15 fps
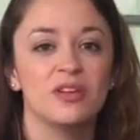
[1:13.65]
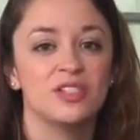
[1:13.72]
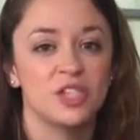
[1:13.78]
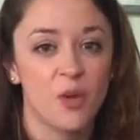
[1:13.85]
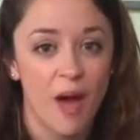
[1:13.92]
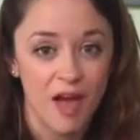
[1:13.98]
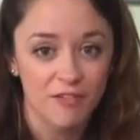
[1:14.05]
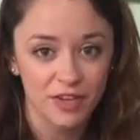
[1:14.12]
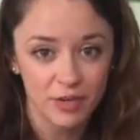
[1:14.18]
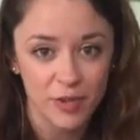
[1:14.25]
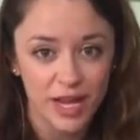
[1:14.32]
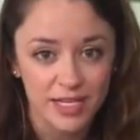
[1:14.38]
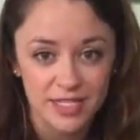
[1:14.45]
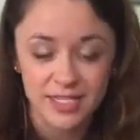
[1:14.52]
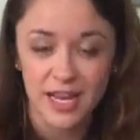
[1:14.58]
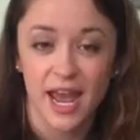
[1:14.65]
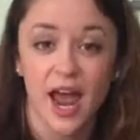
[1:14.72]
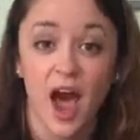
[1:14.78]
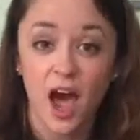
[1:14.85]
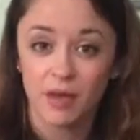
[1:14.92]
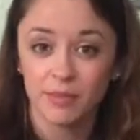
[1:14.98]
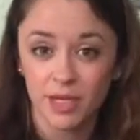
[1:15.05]
So every
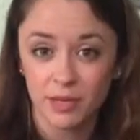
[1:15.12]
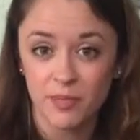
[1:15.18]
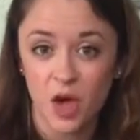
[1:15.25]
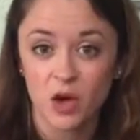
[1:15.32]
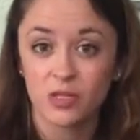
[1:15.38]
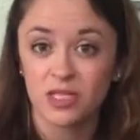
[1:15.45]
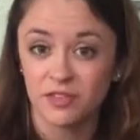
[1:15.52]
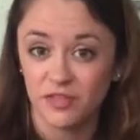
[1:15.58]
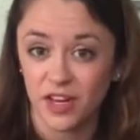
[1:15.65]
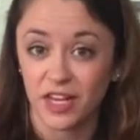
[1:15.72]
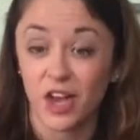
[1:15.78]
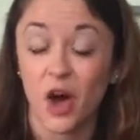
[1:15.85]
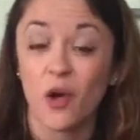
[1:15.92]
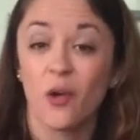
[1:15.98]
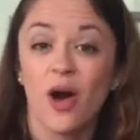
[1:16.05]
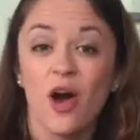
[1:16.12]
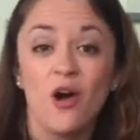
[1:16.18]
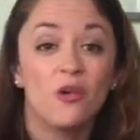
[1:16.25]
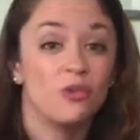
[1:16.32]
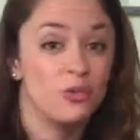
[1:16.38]
Wednesday, I'm going to post a video